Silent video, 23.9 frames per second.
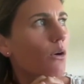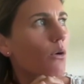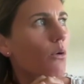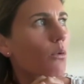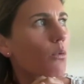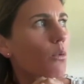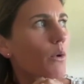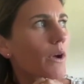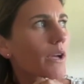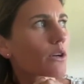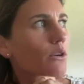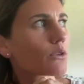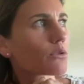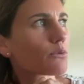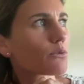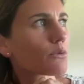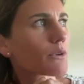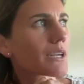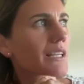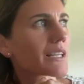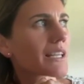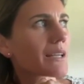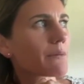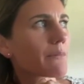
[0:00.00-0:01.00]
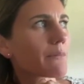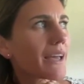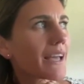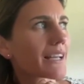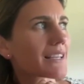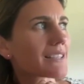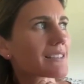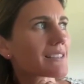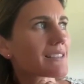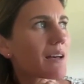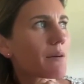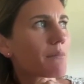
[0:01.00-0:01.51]
we could really make
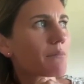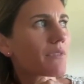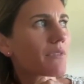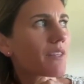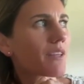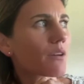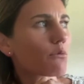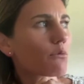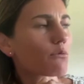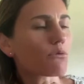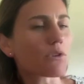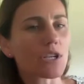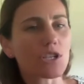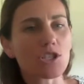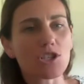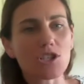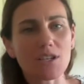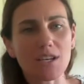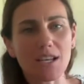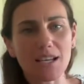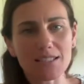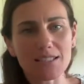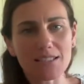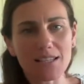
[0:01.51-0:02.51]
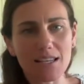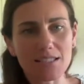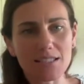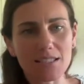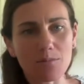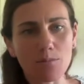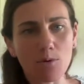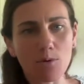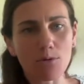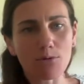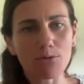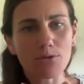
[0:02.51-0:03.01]
something rich and
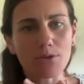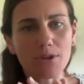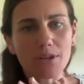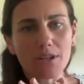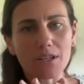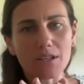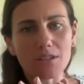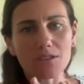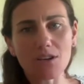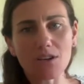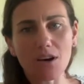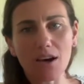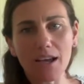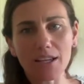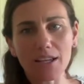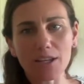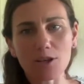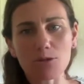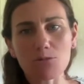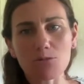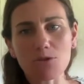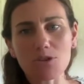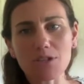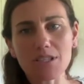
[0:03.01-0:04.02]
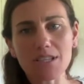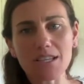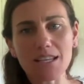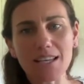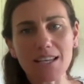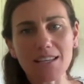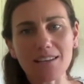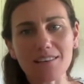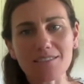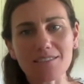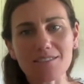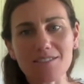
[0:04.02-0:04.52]
accessible for the entire community.
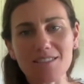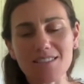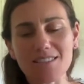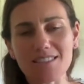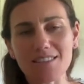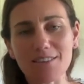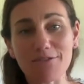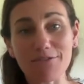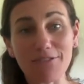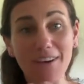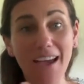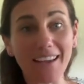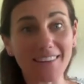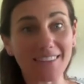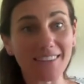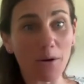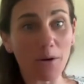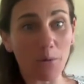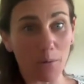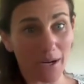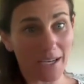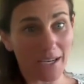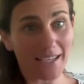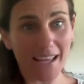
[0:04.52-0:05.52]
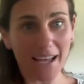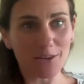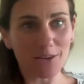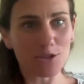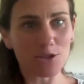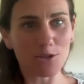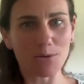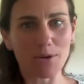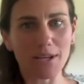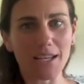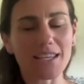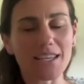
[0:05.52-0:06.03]
And just the fact that we're now
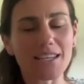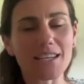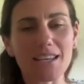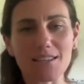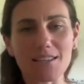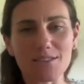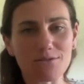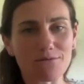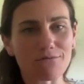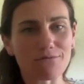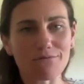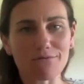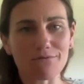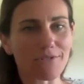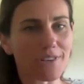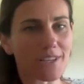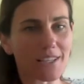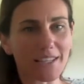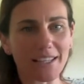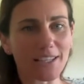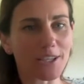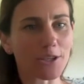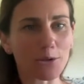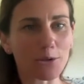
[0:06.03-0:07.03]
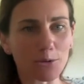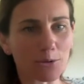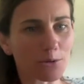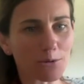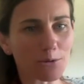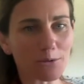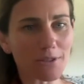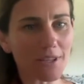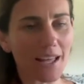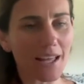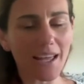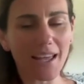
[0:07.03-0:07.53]
doing it is really
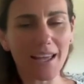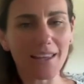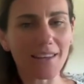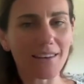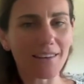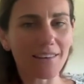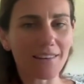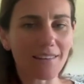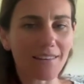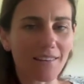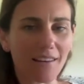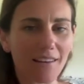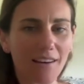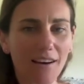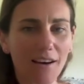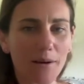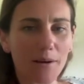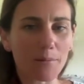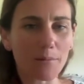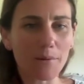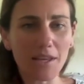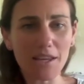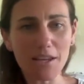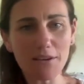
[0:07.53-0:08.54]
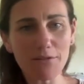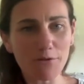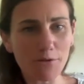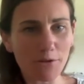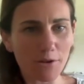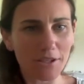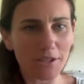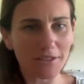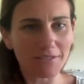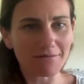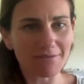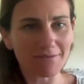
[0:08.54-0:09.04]
cool. And I'm here for
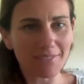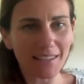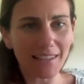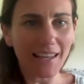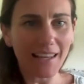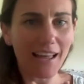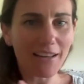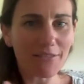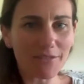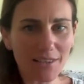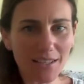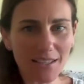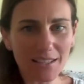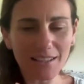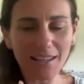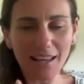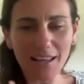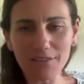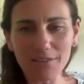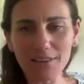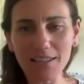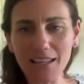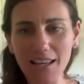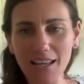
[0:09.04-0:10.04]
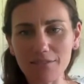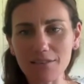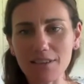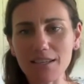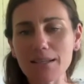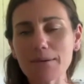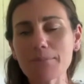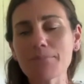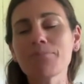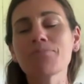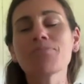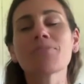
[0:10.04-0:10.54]
it. Love it, love it, love
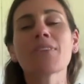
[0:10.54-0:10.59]
it.